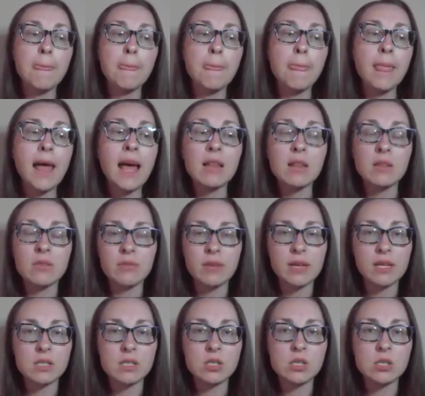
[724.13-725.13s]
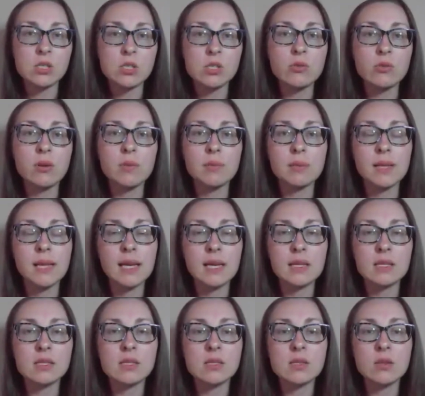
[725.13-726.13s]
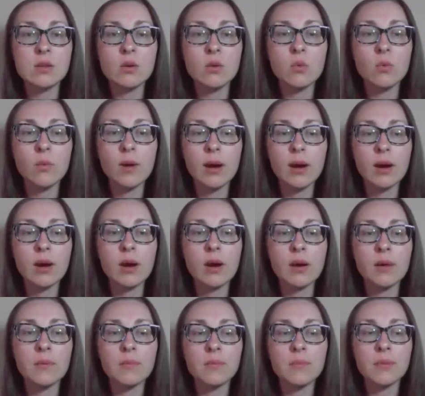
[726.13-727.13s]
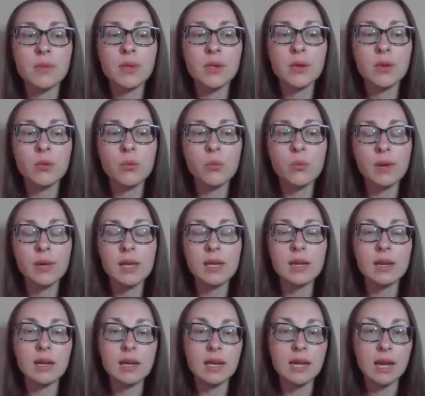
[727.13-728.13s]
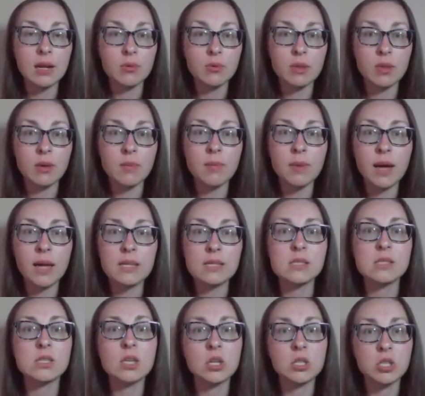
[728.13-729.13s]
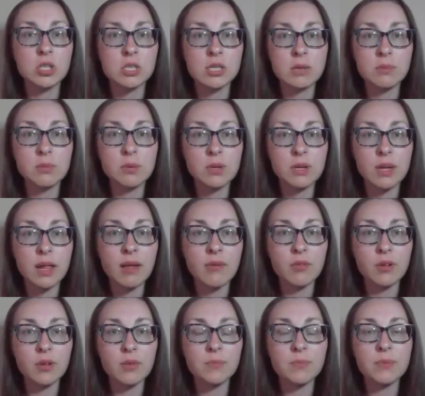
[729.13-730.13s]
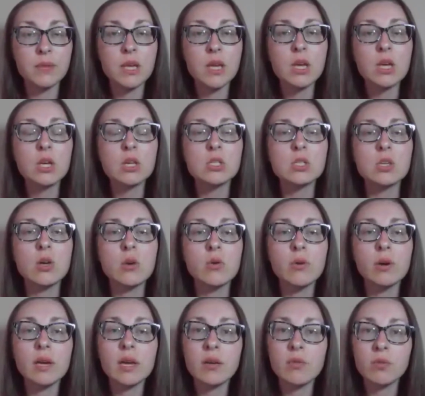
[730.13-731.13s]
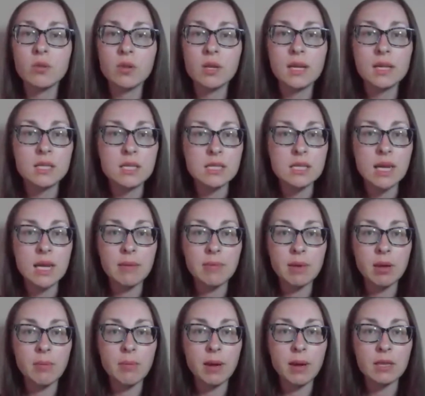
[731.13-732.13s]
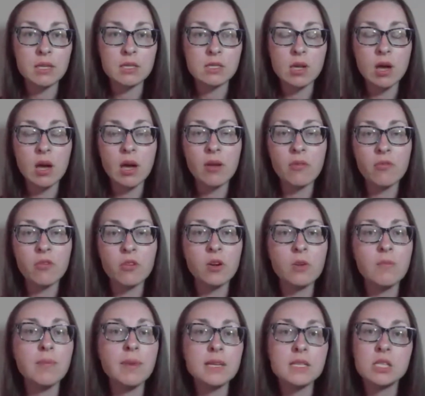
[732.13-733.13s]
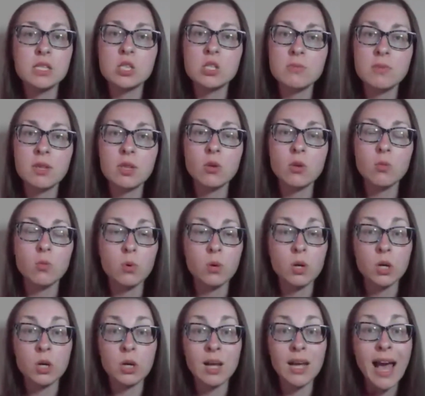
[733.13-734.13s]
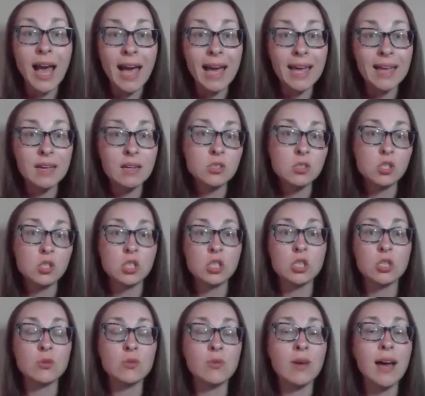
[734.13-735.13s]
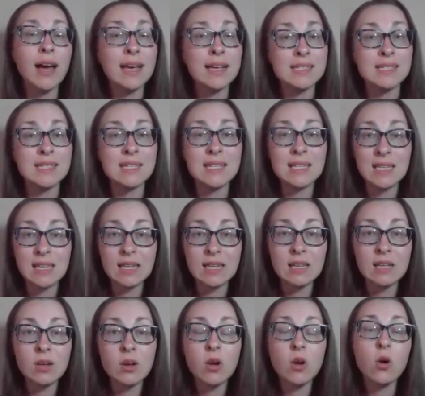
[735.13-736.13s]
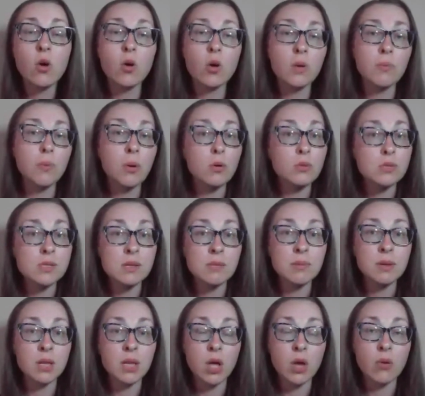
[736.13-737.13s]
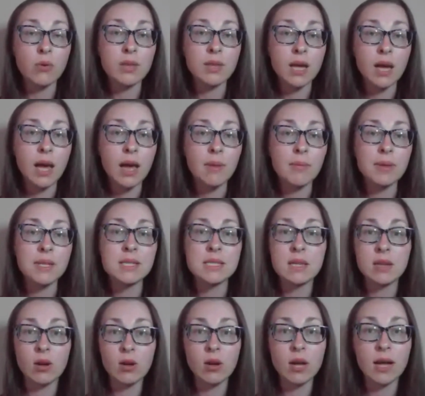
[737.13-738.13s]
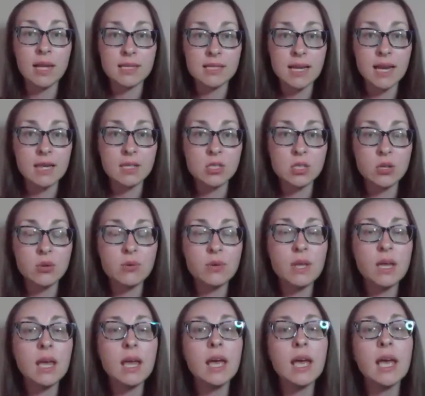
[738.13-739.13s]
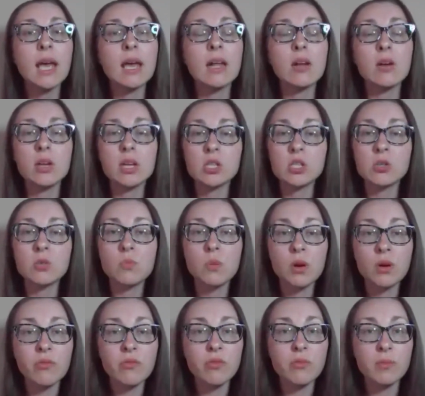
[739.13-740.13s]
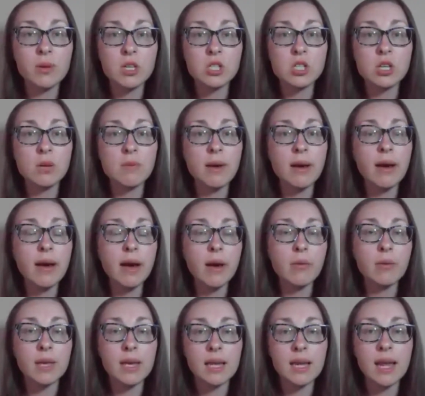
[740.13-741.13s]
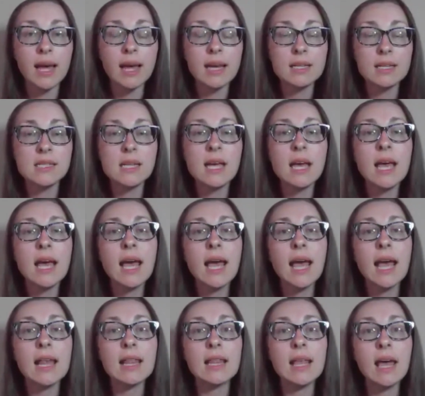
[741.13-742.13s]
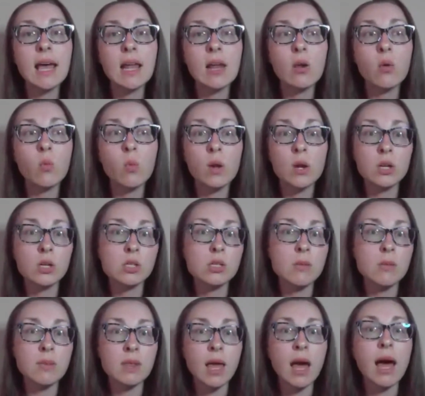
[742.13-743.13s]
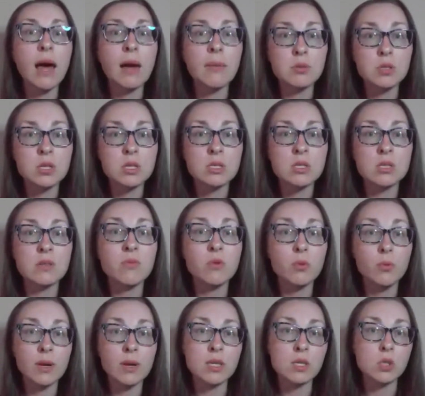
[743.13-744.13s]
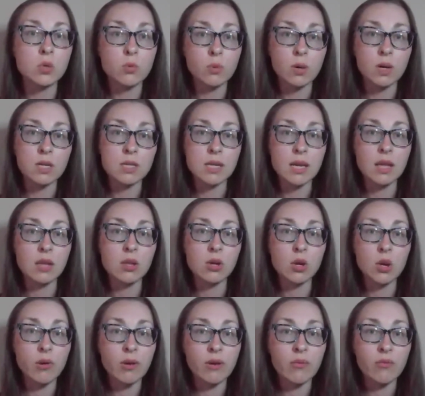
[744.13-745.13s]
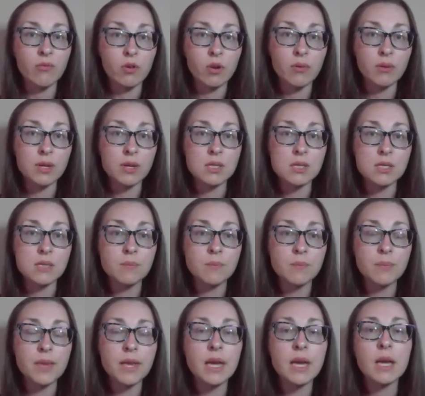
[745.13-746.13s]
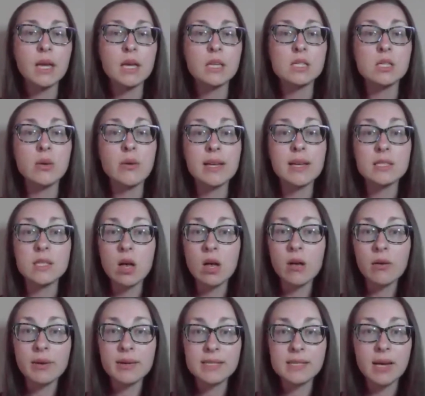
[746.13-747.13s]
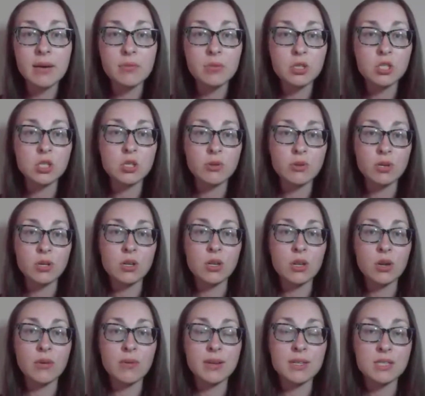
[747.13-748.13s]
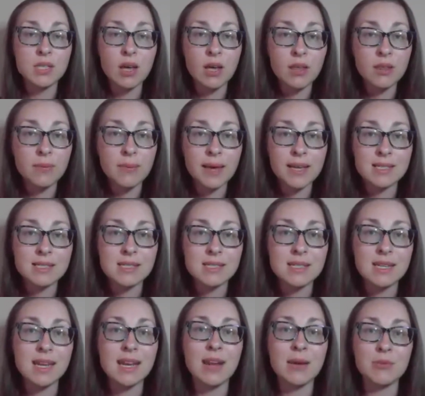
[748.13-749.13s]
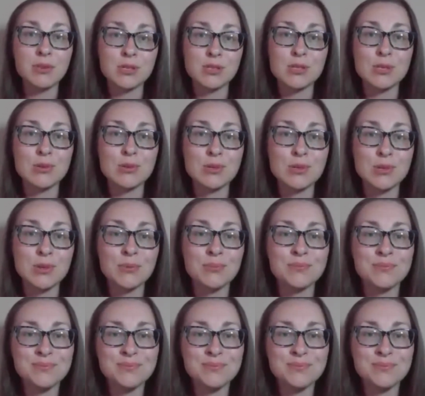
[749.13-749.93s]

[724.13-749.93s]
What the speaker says: elevates to a place where we can connect with them on such a deeper level. So if you'd like to take me up on this offer, message me the word guide, Guide, or post it below in the comments and I'll contact you and I'll get you more information about how we connect and then what are some of the options for ways to work together going forwards. So as always, I wish you and your little ones all the best, and I will see you soon.